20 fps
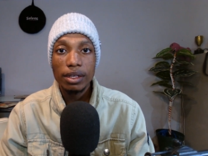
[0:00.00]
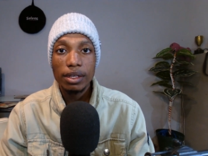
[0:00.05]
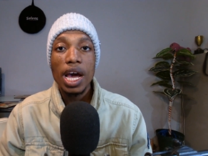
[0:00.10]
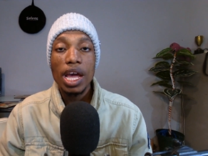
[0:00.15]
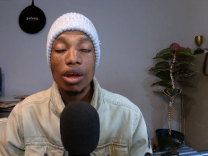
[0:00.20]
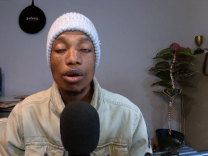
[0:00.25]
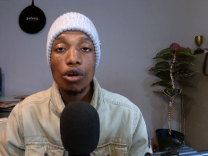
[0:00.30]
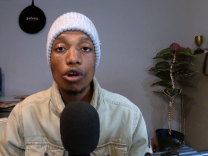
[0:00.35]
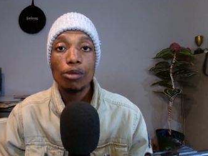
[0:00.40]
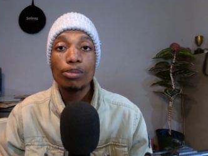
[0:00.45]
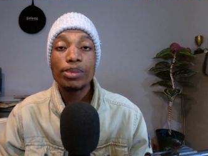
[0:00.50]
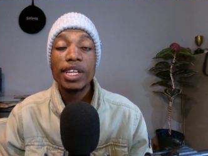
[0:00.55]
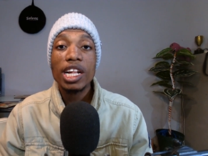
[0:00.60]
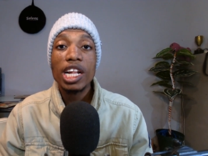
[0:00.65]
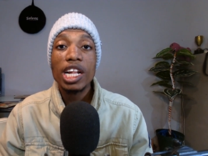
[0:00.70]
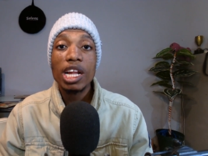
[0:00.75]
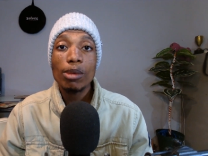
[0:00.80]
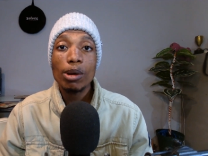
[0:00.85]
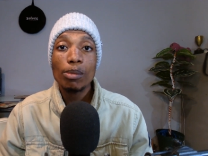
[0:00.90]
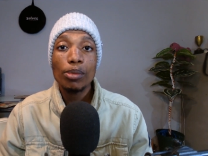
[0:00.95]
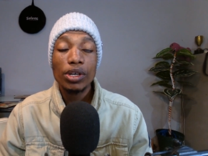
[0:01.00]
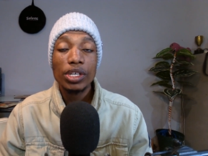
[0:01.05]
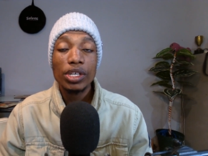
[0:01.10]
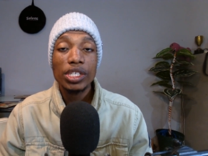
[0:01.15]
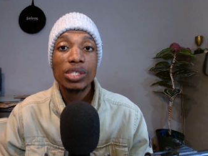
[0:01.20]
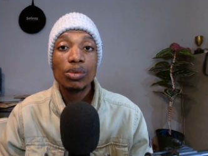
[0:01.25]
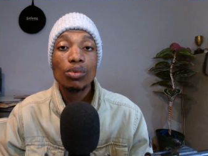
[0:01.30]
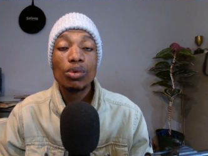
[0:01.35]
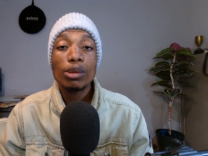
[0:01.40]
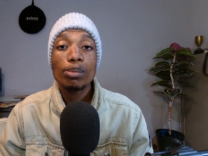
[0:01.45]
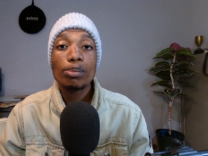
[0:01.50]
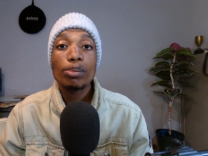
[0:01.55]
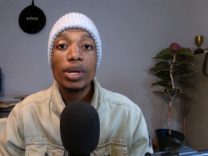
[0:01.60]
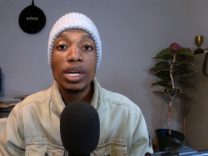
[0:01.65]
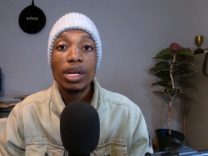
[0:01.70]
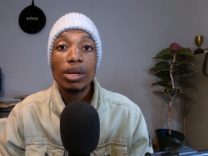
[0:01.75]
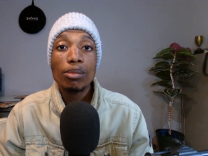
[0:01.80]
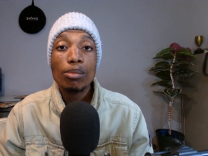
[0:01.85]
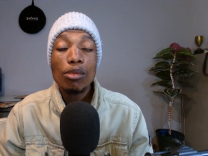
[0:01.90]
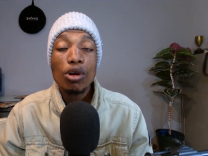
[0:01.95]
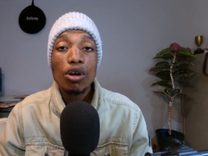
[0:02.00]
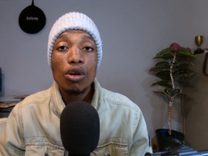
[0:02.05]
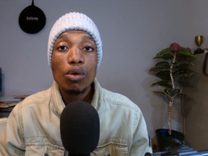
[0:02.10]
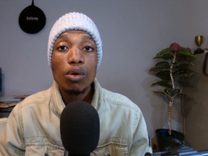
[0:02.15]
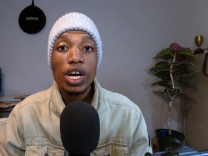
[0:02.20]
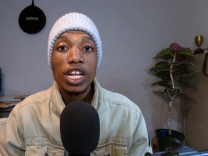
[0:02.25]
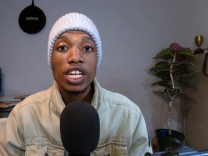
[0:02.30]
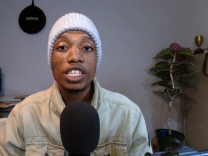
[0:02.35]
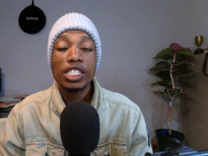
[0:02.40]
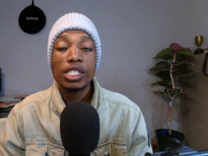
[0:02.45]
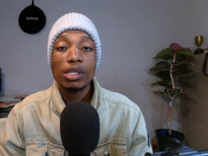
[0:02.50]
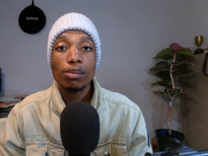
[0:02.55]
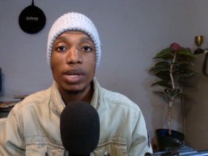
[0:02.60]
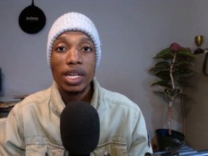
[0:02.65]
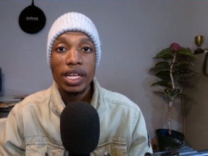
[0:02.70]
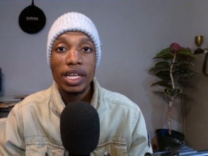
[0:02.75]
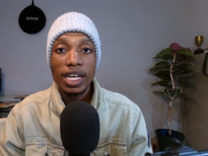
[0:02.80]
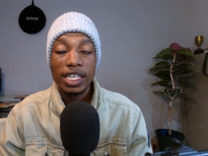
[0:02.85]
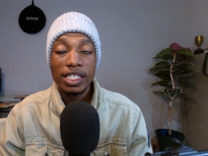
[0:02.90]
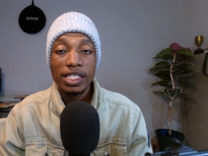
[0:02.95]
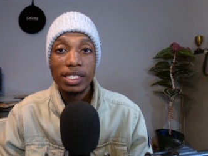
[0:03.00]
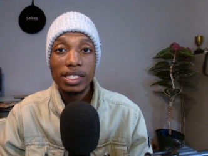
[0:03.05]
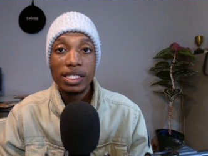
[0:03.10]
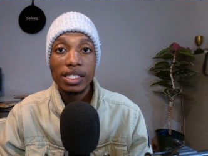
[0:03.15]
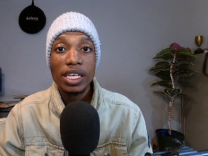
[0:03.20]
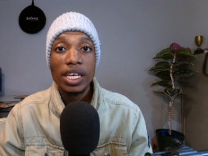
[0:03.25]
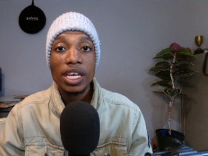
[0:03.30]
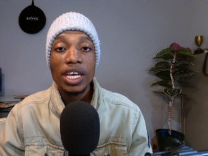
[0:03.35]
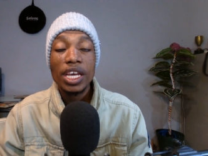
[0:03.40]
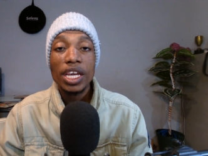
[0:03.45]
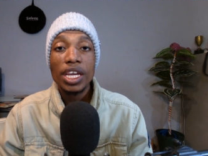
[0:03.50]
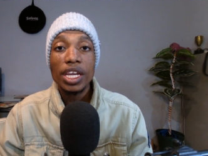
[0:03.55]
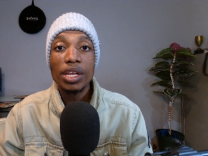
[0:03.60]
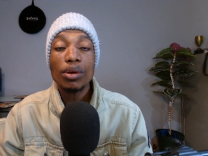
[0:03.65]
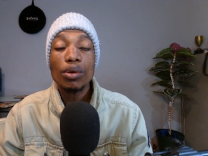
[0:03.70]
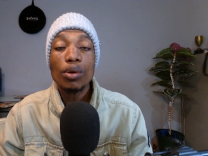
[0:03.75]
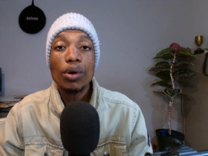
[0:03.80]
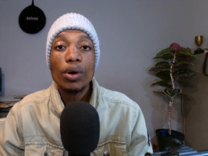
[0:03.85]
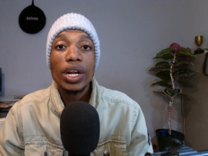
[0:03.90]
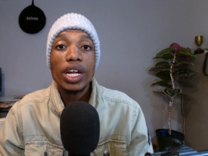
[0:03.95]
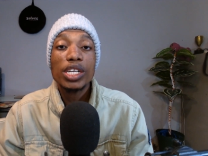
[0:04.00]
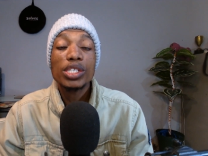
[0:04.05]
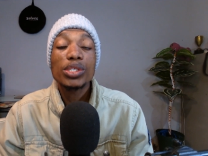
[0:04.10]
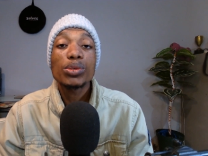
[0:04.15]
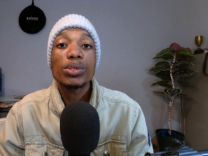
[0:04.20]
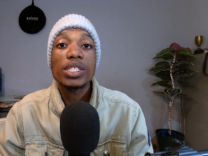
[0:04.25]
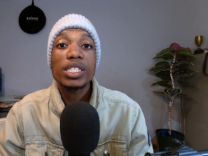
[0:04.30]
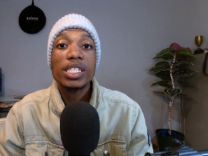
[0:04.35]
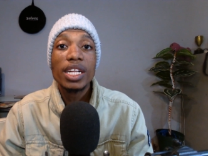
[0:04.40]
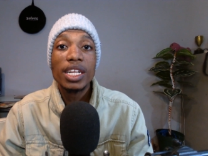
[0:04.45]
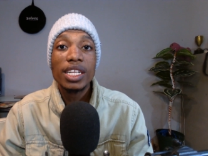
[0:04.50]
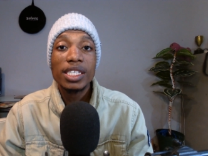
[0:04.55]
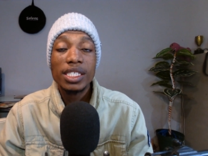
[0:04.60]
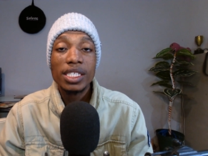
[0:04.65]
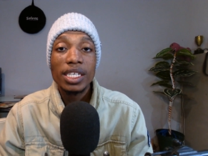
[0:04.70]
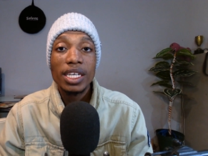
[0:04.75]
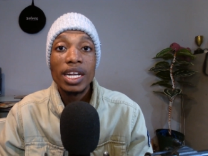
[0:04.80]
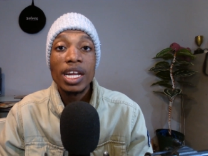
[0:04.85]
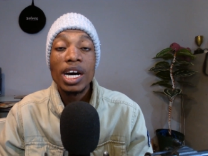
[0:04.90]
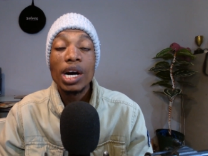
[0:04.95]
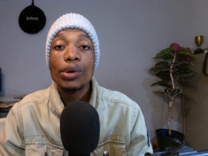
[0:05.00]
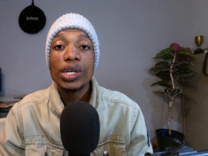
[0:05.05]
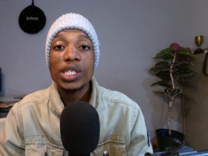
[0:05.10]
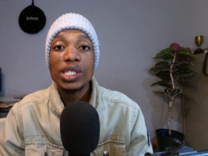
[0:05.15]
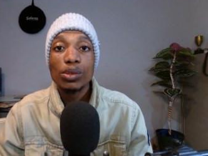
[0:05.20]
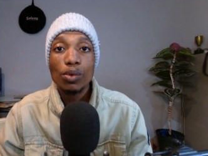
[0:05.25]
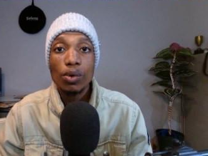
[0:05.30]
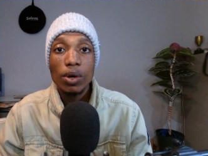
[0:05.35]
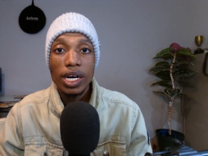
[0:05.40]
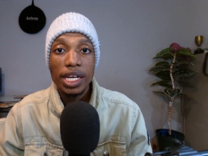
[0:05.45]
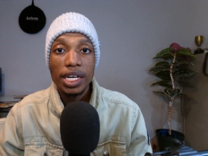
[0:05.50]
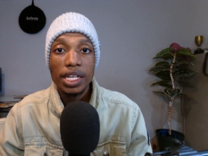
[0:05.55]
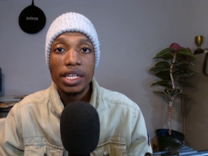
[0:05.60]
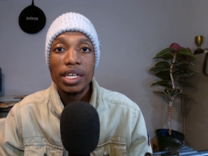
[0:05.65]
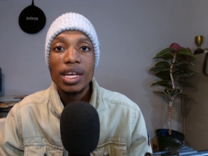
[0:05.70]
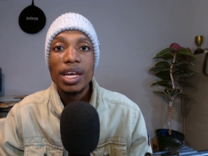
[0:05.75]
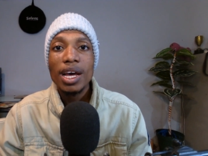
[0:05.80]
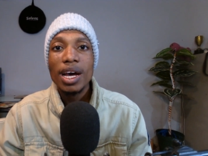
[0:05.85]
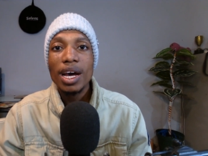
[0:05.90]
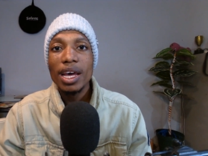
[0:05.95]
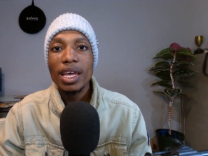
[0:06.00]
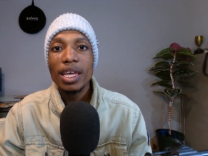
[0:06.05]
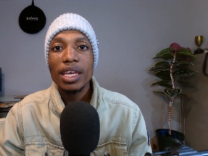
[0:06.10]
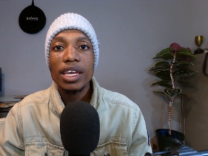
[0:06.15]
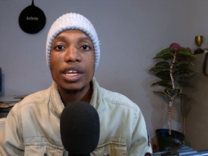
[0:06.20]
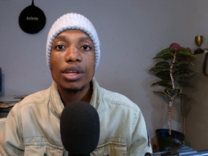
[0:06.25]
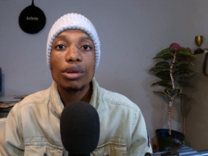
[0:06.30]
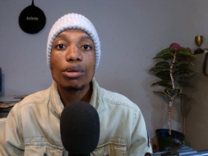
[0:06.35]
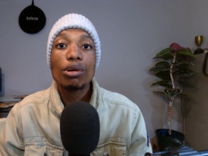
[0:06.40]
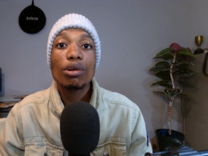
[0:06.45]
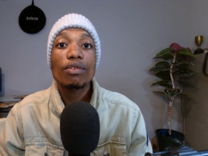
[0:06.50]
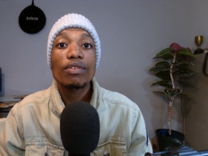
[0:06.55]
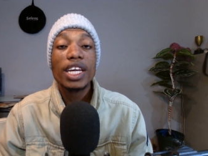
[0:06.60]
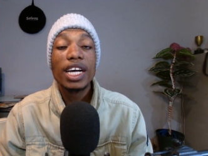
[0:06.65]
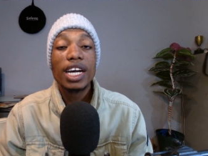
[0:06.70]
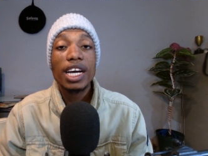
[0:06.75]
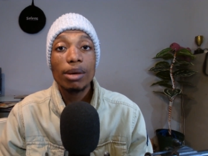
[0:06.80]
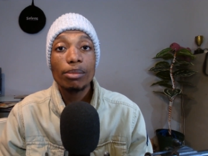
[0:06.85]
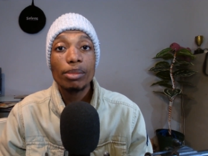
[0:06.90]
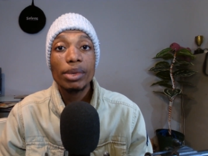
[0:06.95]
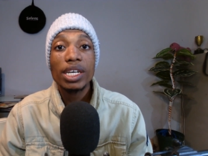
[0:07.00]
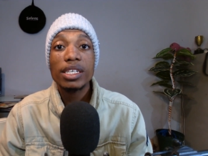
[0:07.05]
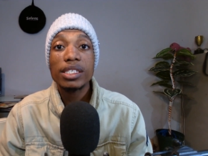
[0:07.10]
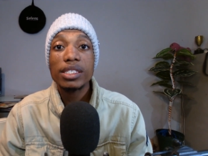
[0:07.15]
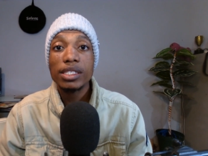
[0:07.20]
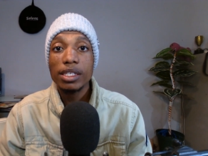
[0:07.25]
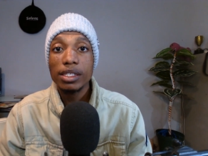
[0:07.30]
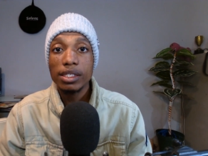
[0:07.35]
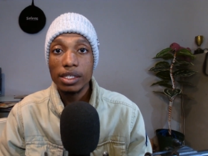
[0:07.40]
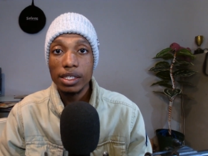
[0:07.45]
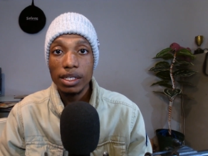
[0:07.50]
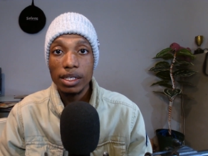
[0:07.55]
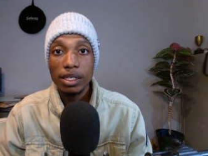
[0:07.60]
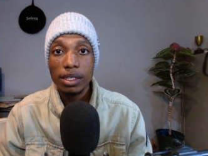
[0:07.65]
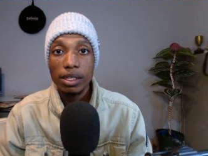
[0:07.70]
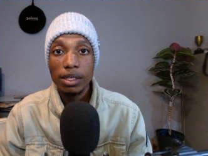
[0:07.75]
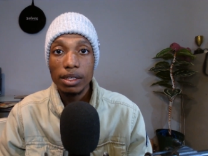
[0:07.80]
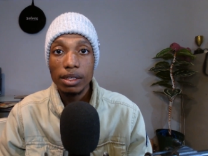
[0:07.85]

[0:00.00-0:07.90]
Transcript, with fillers: I hope the Glamour Boys will bring more quality players in order to strengthen our squad ahead of the coming season.